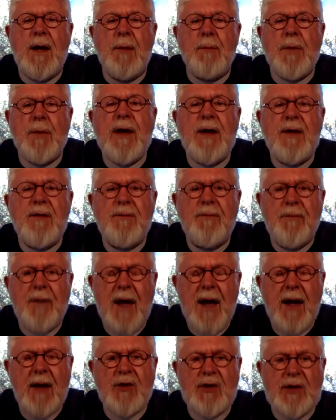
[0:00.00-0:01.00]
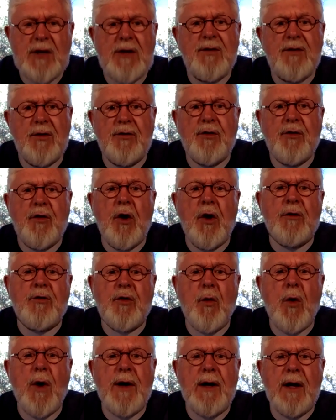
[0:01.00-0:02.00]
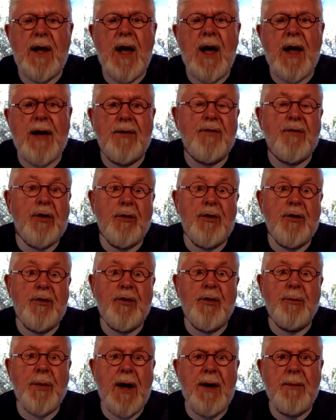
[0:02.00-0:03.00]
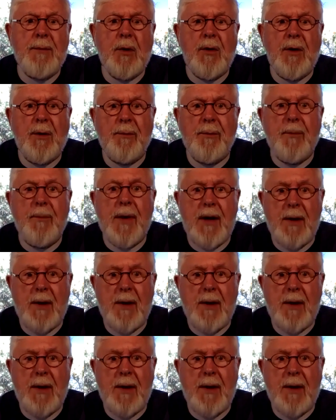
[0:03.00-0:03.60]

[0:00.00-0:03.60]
But in fact, Jesus talks quite a lot, and so does the Bible,